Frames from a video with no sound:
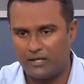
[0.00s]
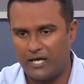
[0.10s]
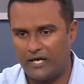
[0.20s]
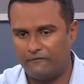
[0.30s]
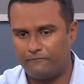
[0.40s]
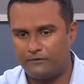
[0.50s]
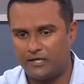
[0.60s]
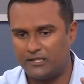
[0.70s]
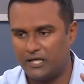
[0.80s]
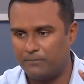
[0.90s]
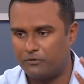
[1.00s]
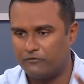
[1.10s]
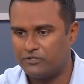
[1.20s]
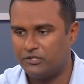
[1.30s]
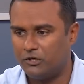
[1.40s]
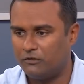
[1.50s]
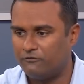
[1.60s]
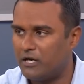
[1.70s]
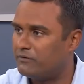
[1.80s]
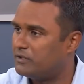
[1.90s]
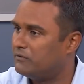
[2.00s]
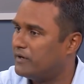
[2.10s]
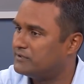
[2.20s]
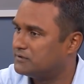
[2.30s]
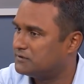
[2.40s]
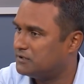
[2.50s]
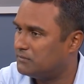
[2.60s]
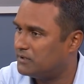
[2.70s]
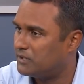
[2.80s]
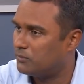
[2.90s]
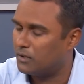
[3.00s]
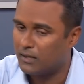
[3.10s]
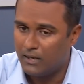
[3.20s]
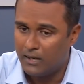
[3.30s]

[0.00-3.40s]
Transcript: I have done a provisioning on 500 devices in my network.